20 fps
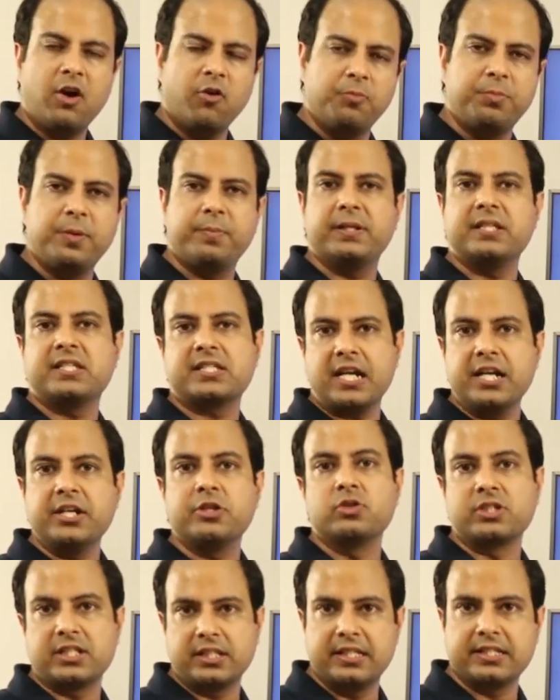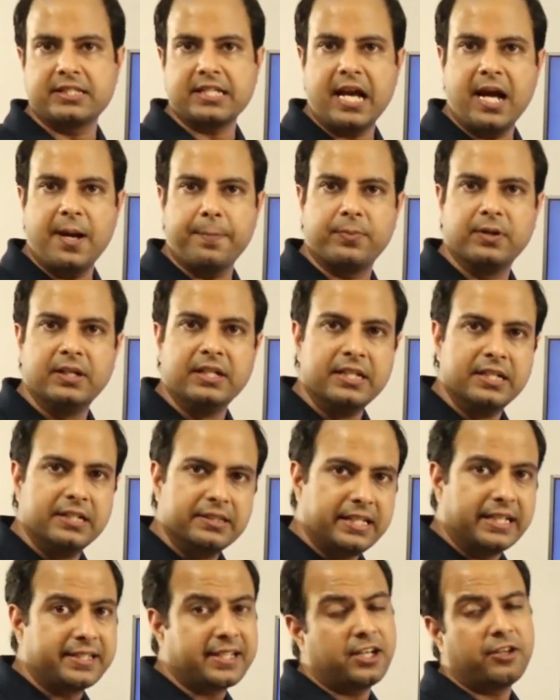How would people start using this app?
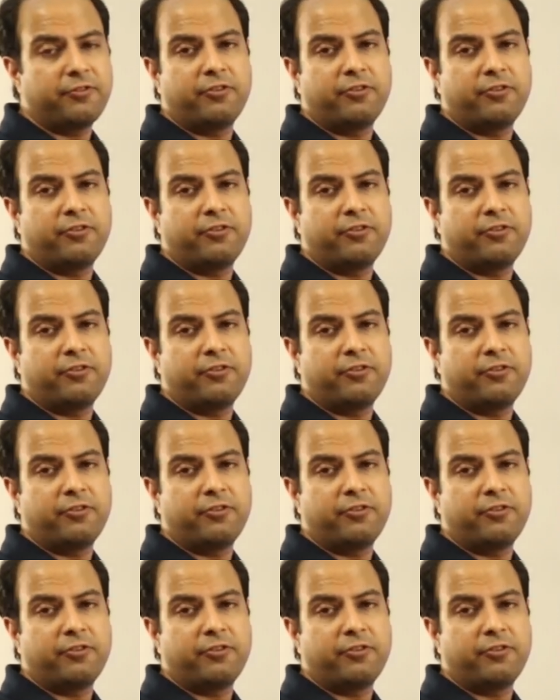That kind